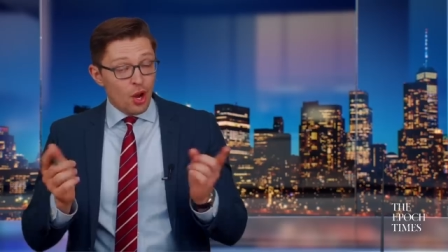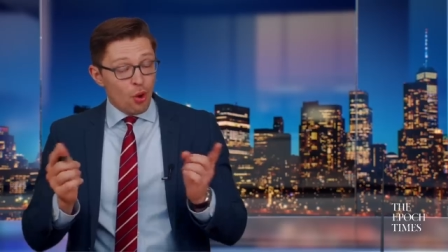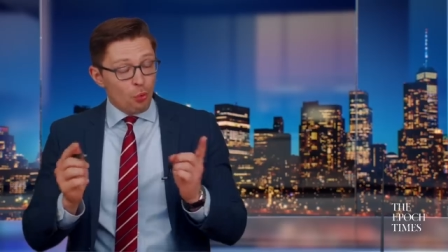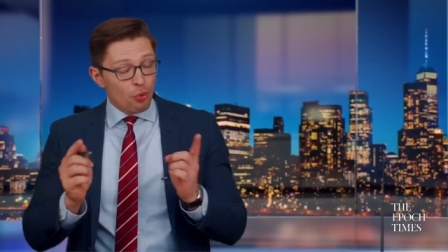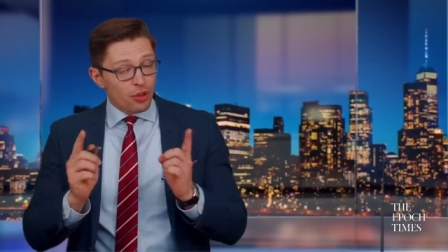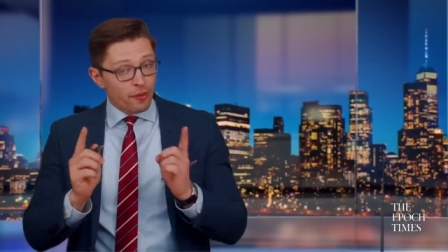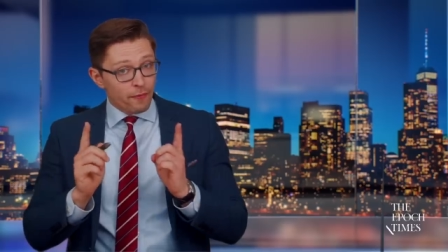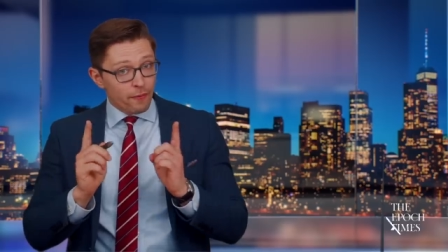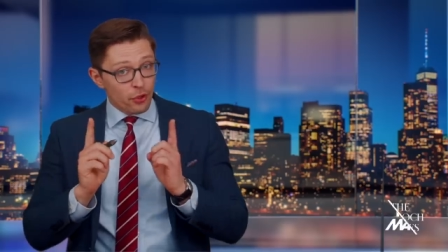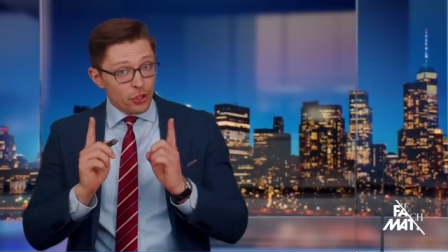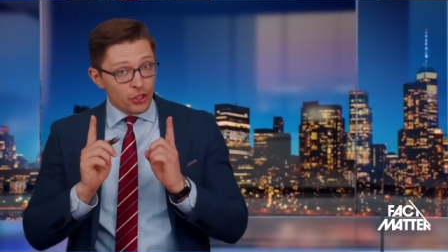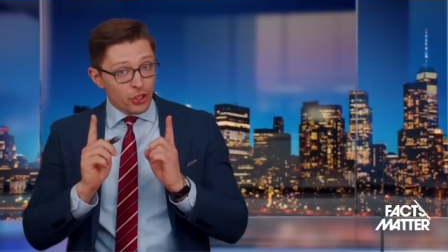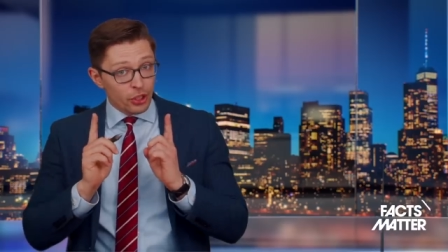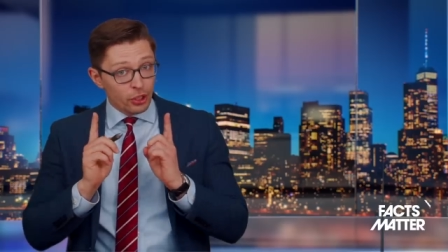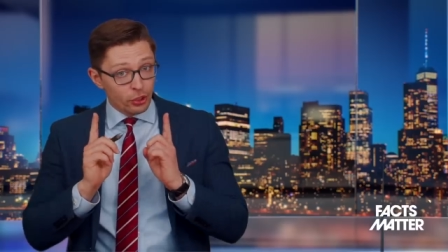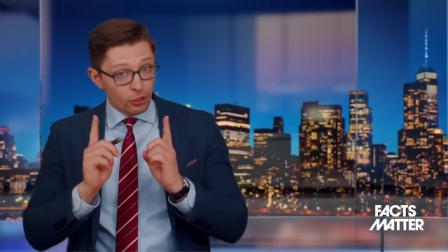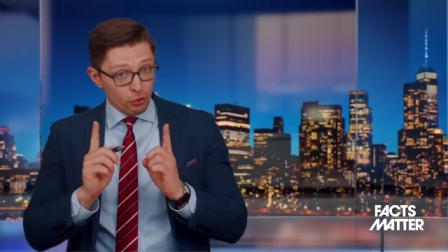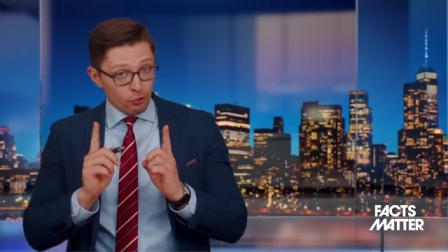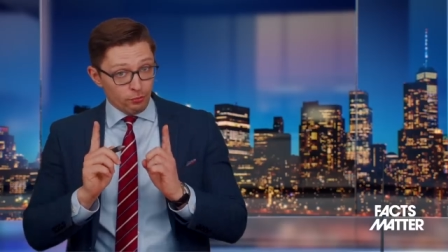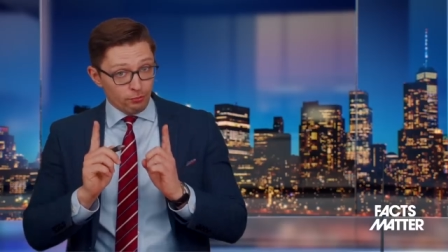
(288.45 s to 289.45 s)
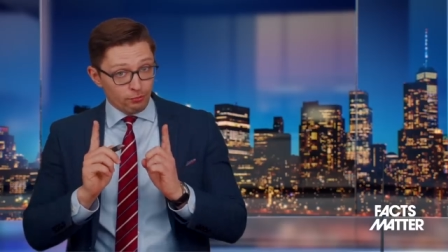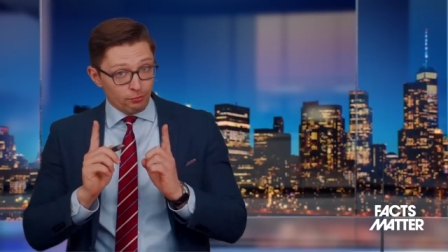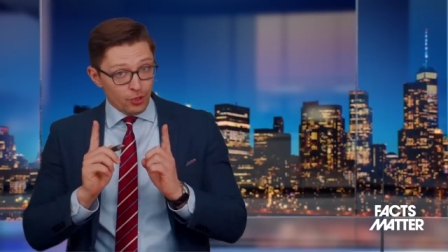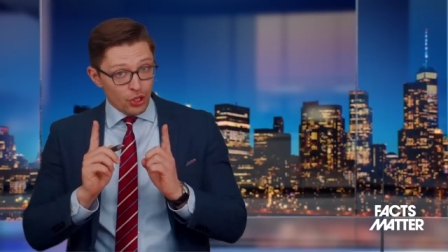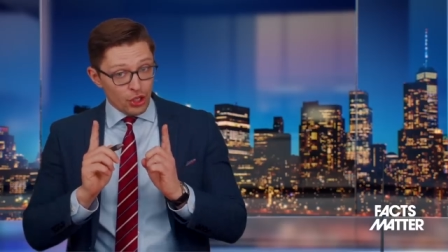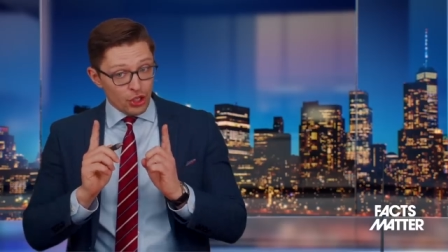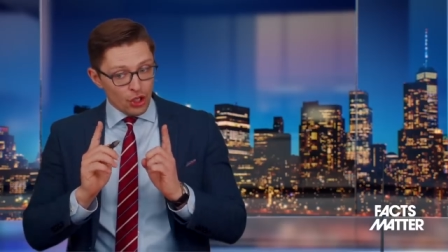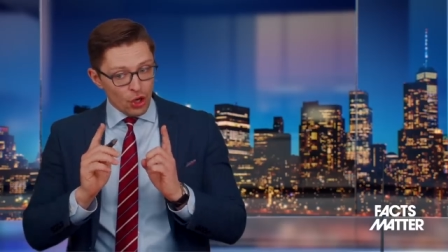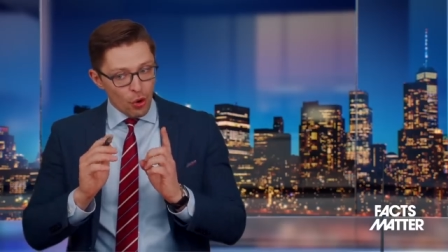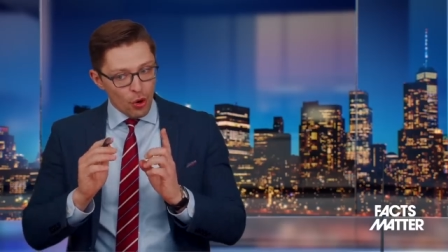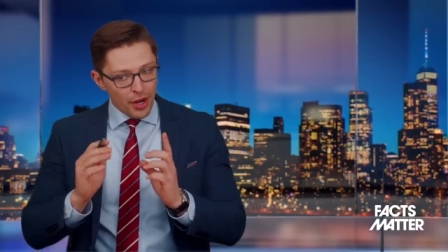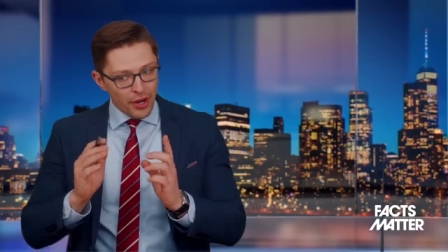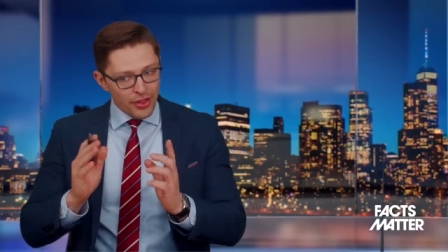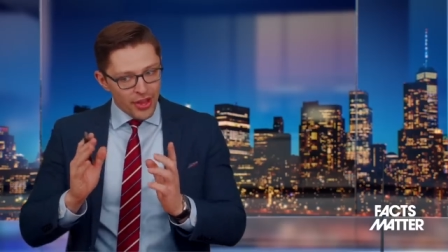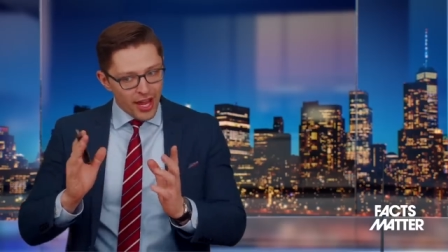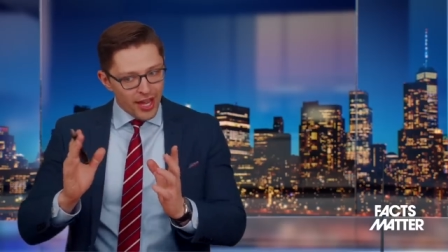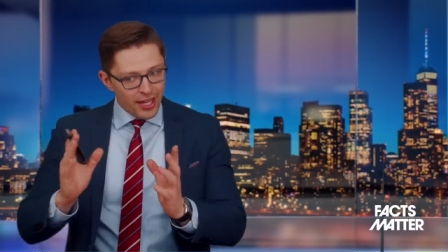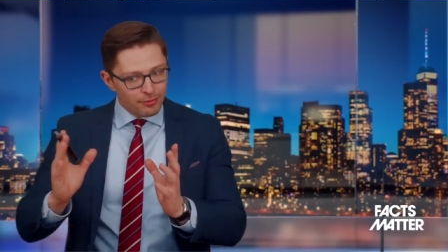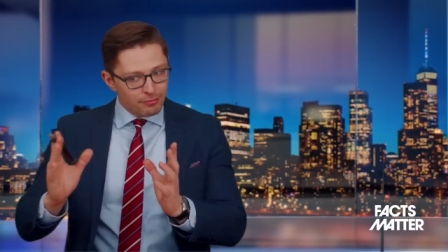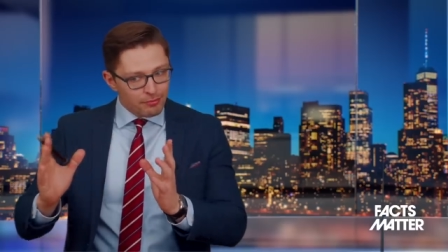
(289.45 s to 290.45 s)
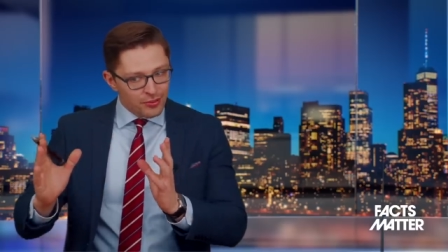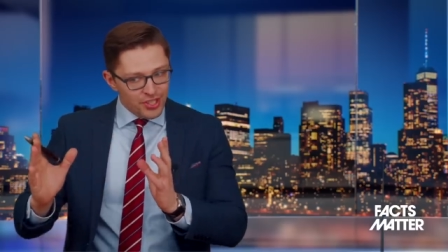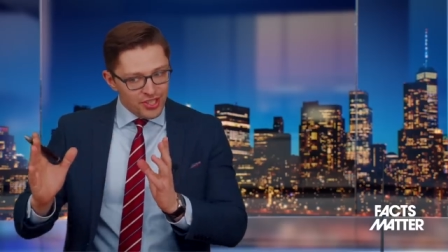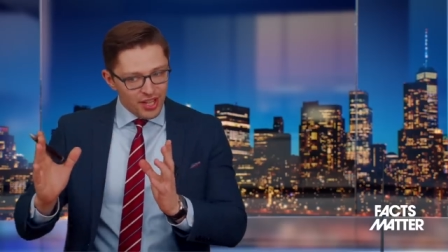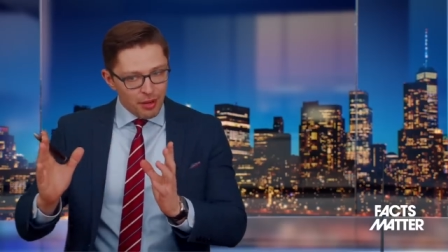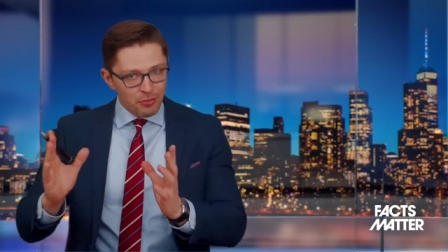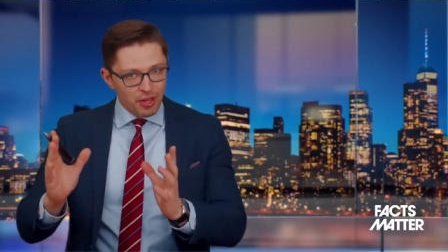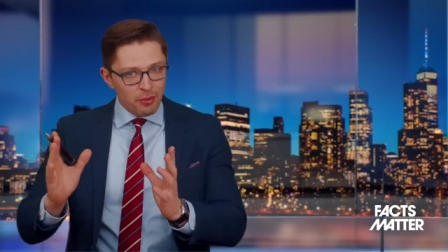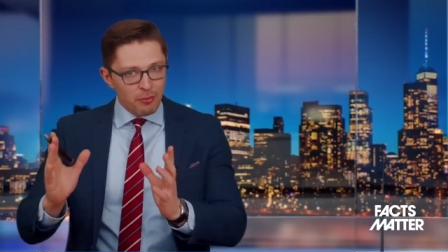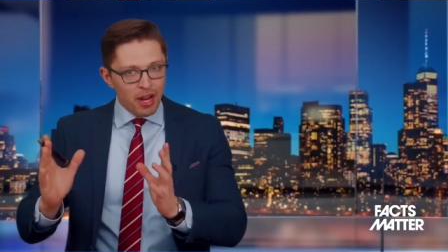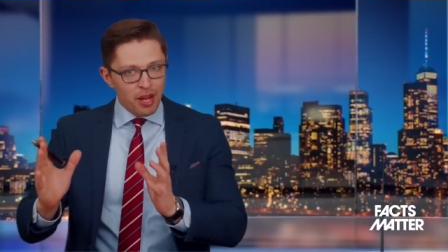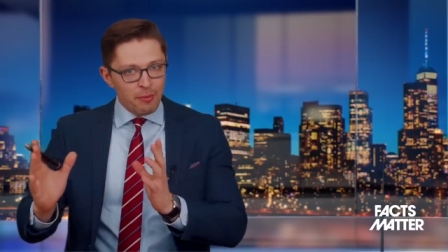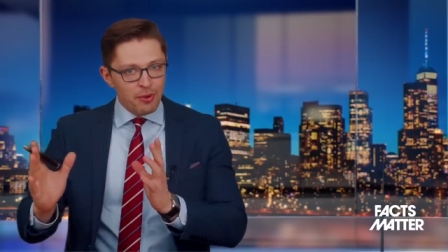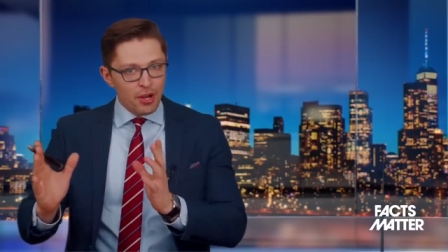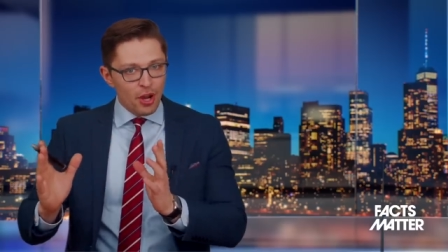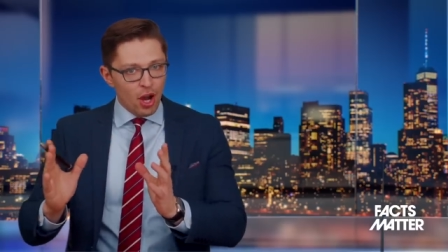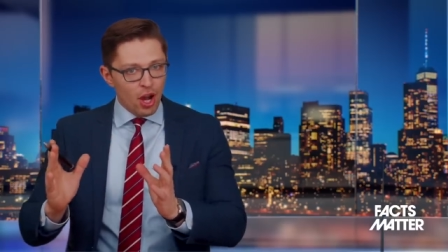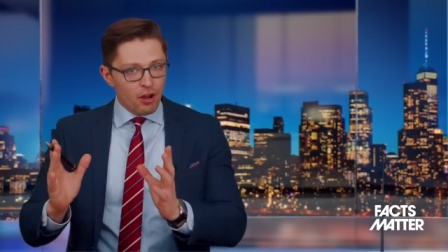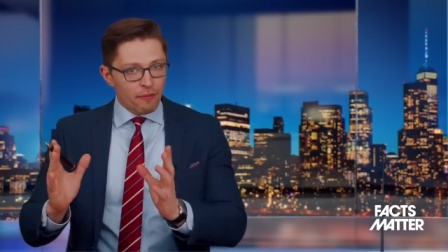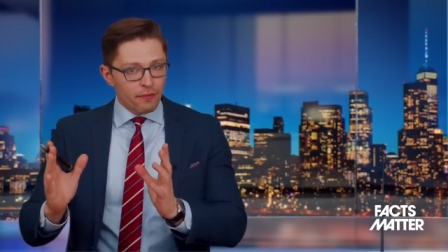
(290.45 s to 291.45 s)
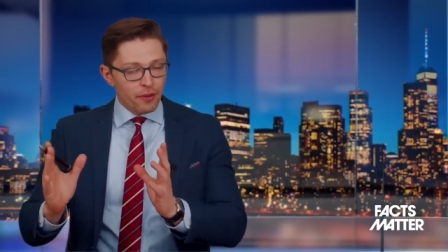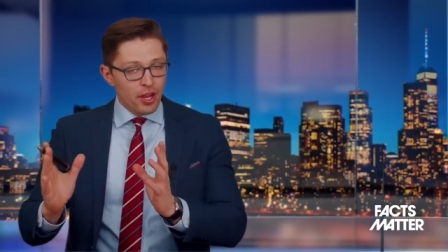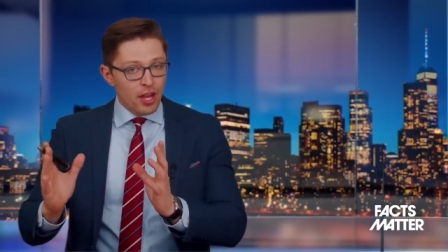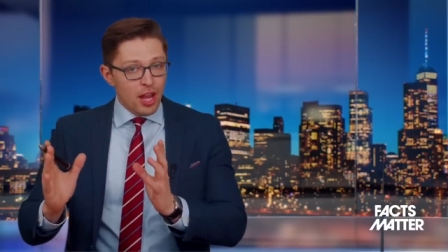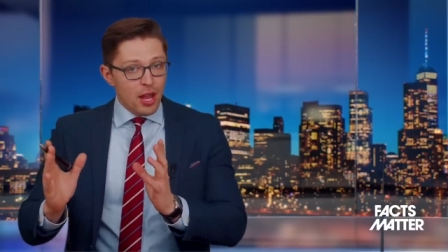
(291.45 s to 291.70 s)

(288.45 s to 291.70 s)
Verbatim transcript: with the first clue showing that something might be off